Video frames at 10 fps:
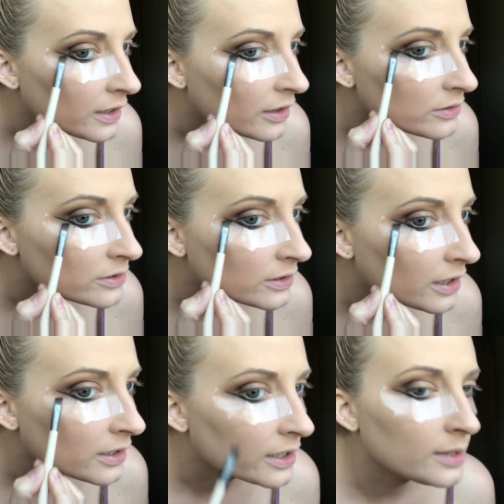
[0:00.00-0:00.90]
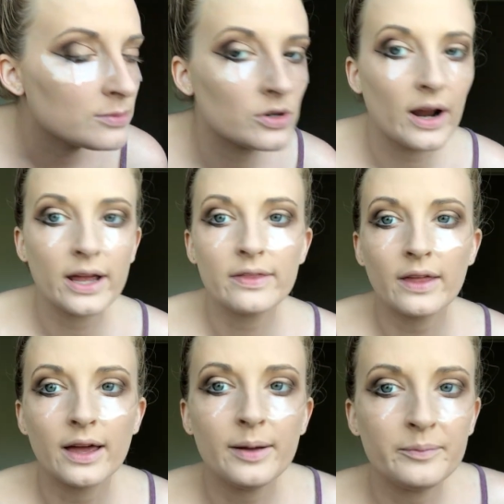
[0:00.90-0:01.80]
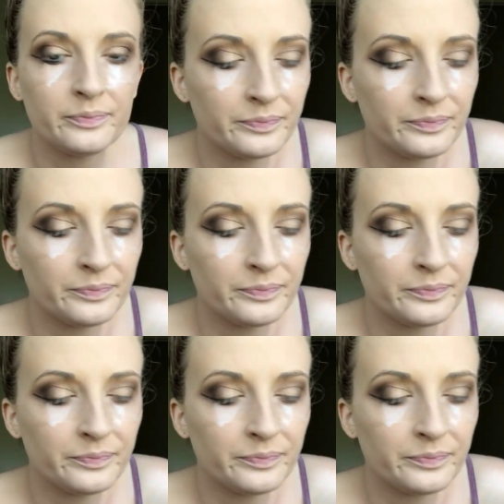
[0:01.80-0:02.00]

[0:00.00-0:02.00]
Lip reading: then I'll just kind of keep dragging that.